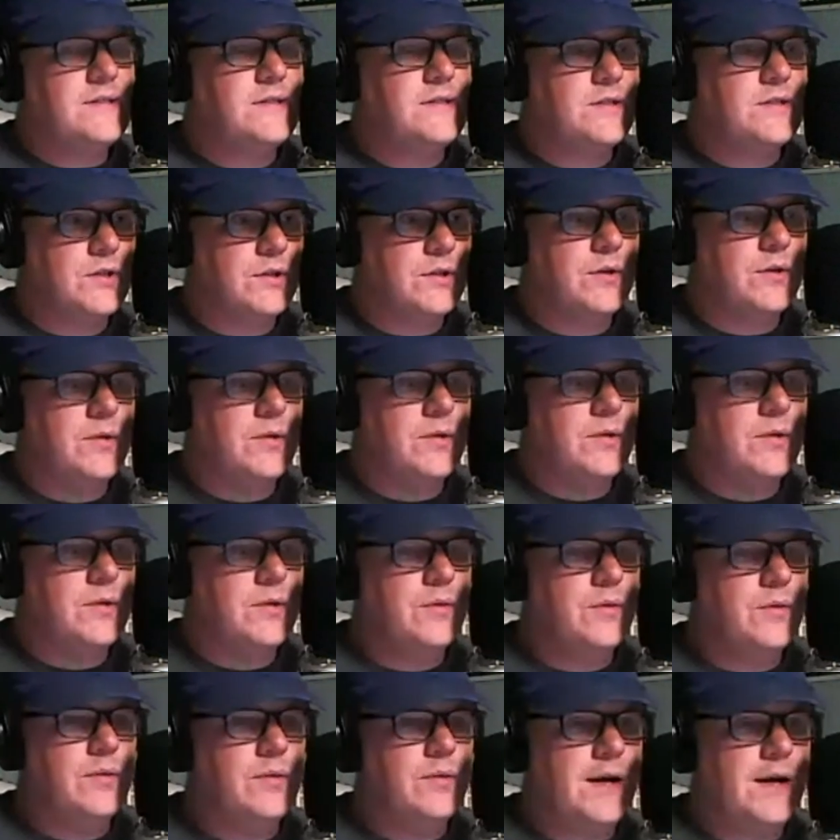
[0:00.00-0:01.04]
true.
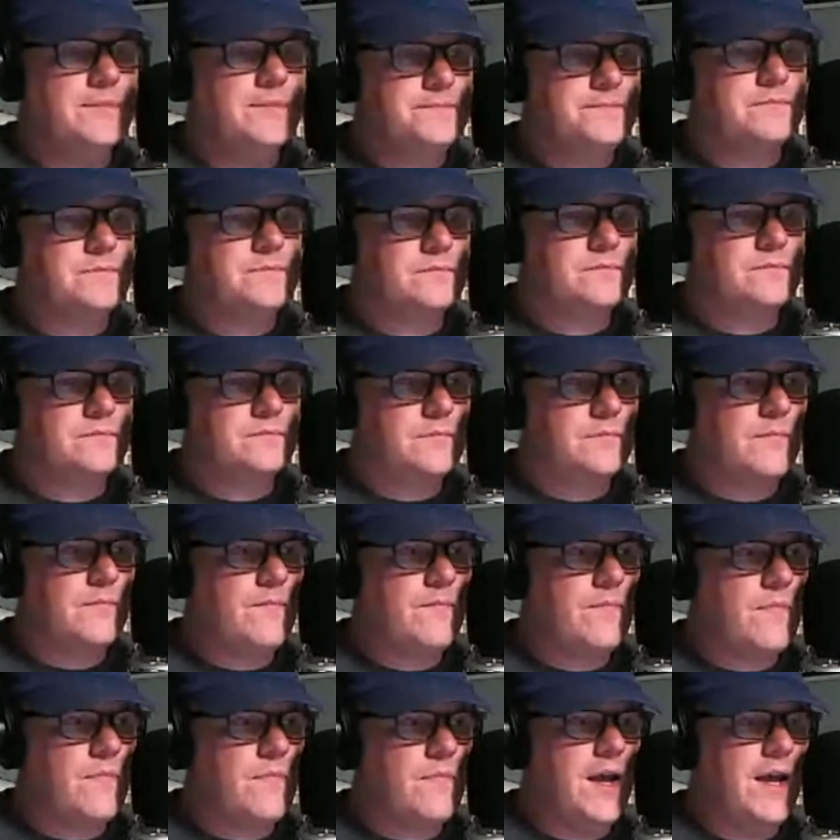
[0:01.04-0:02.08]
Yeah.
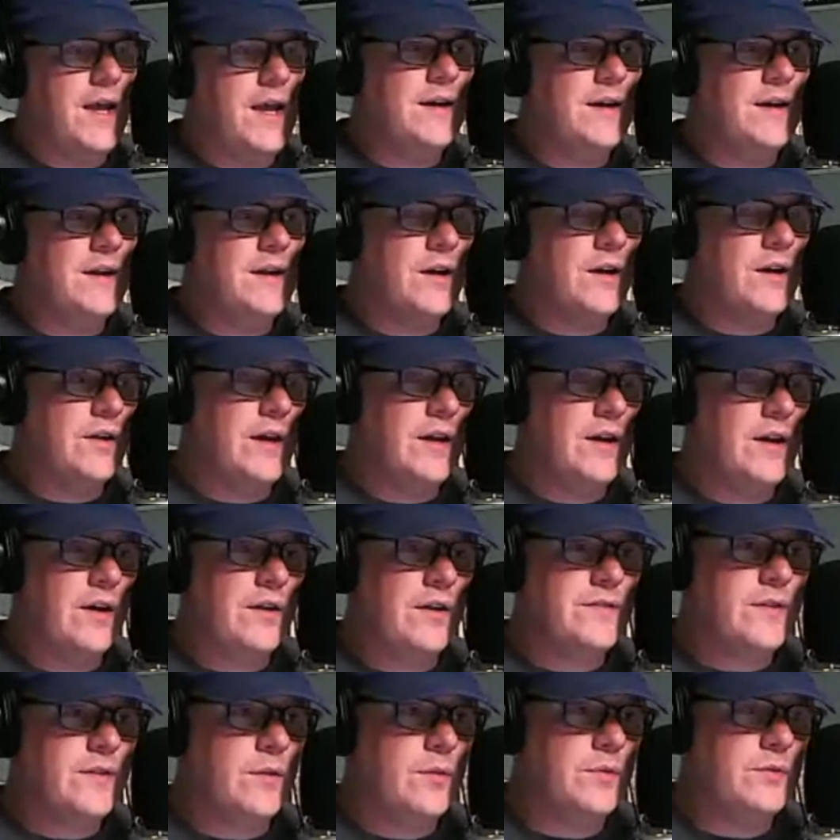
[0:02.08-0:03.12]
And it
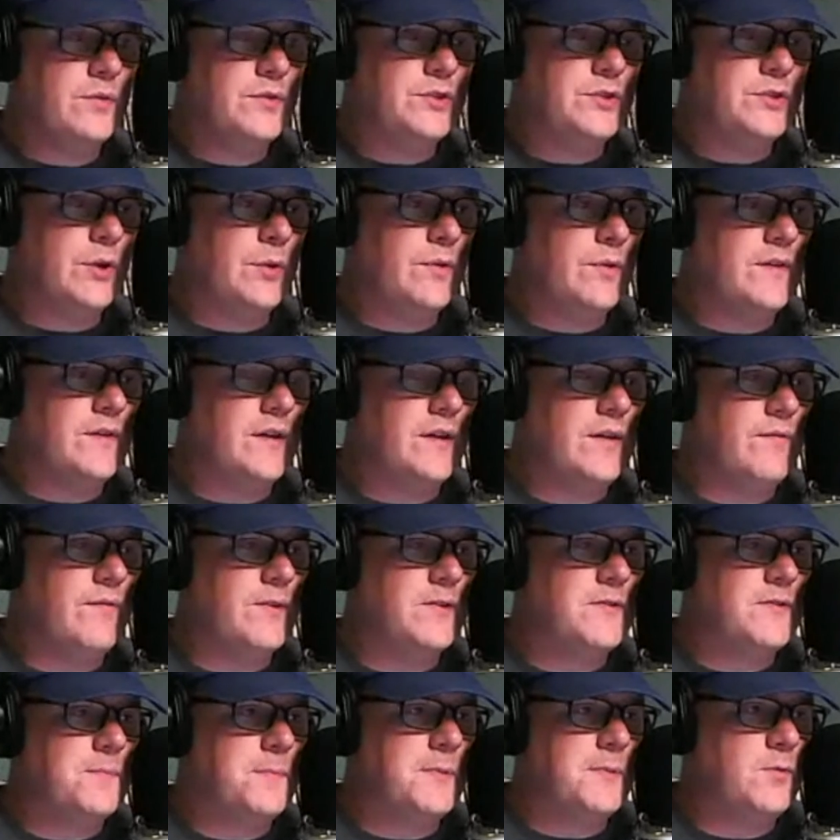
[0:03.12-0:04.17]
also shows the
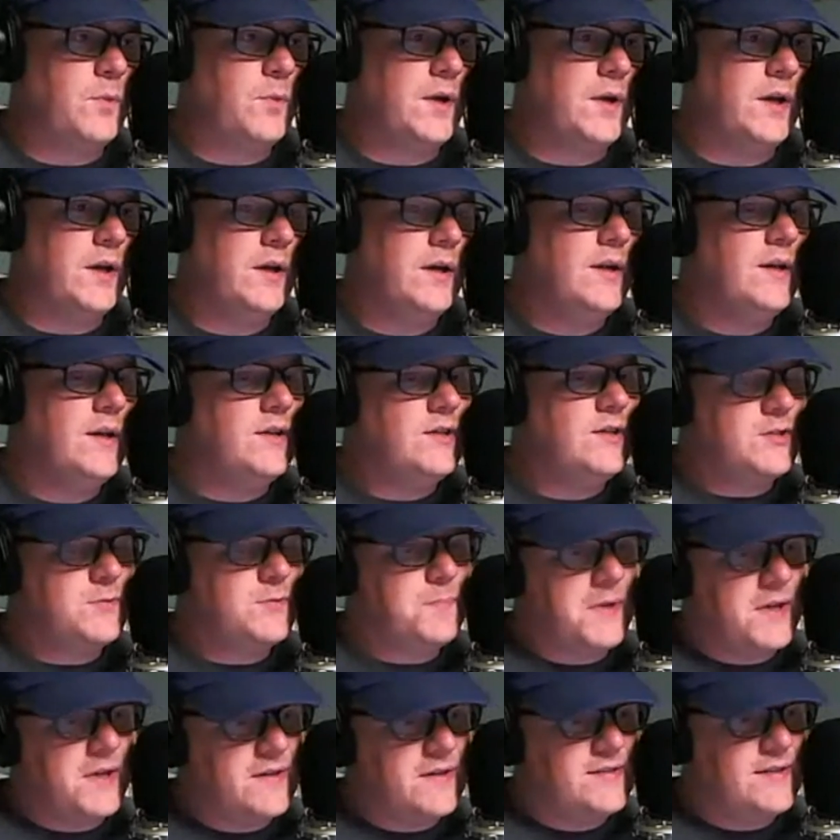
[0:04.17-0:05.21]
difference between, just
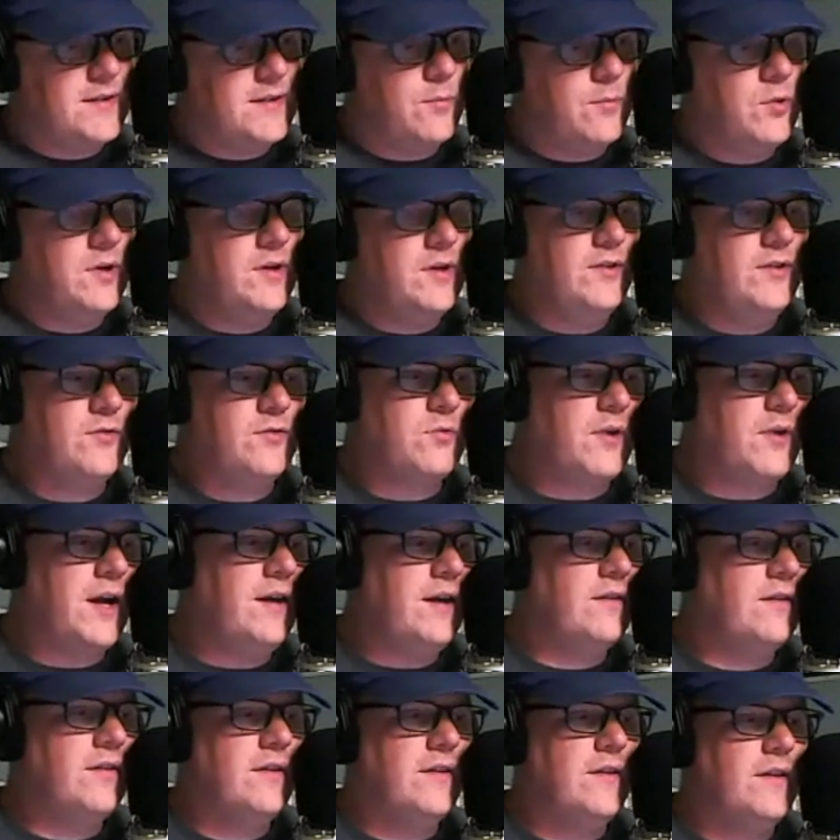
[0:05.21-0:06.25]
because someone is
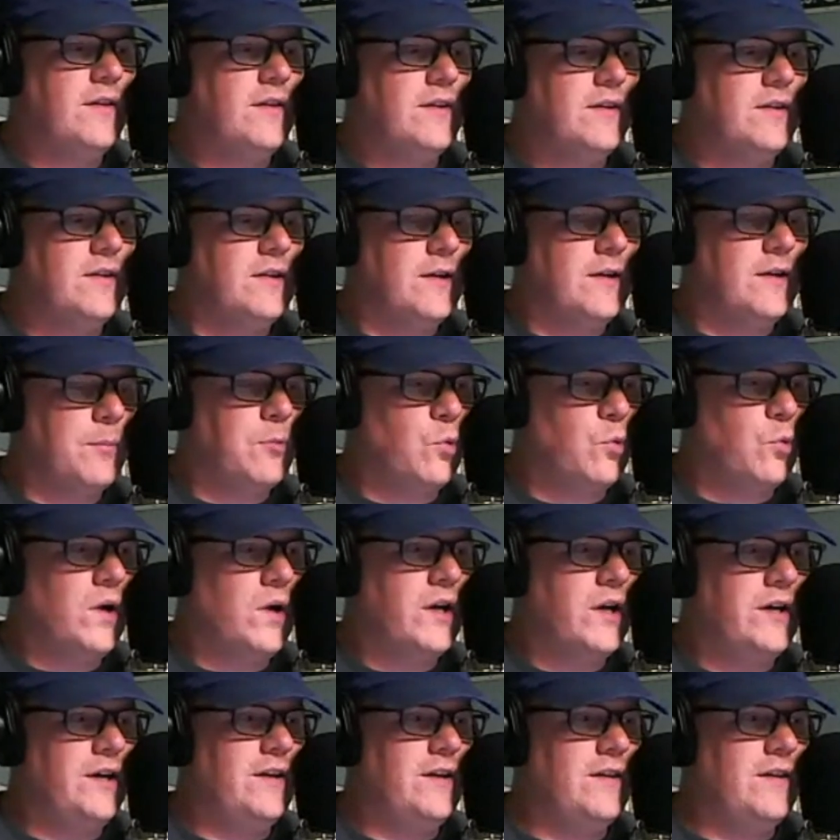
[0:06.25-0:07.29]
ranked number
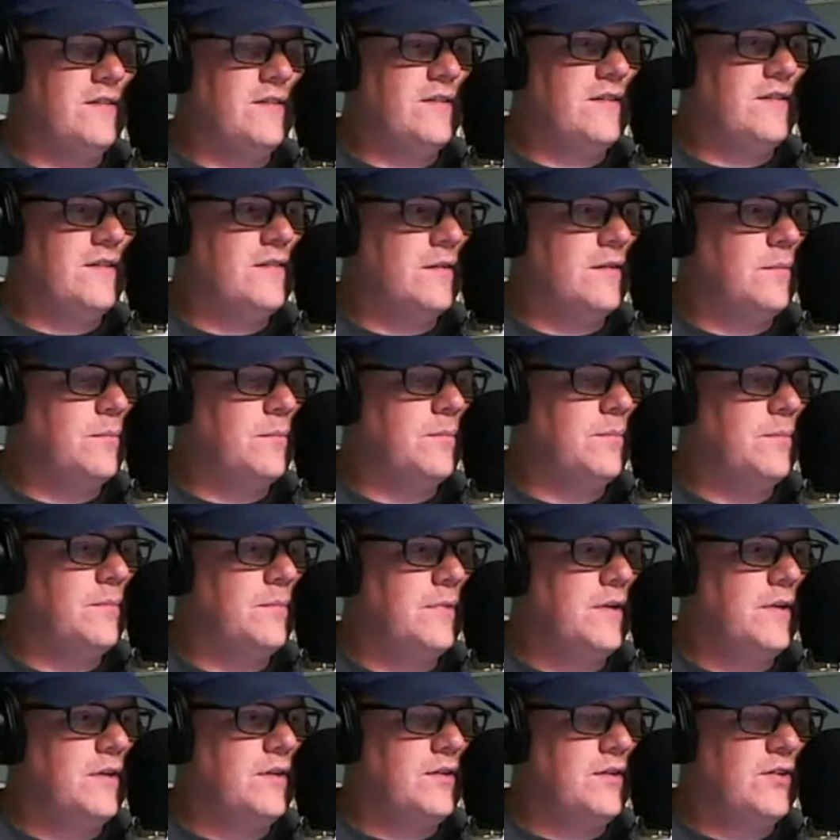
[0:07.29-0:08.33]
one in a system,
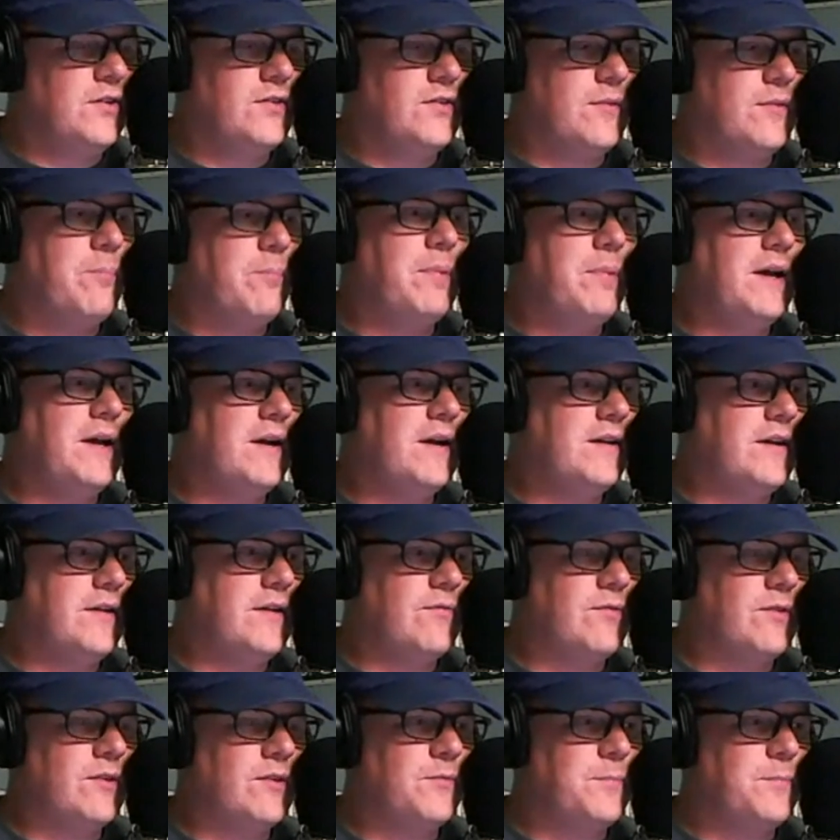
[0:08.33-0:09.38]
there's a big difference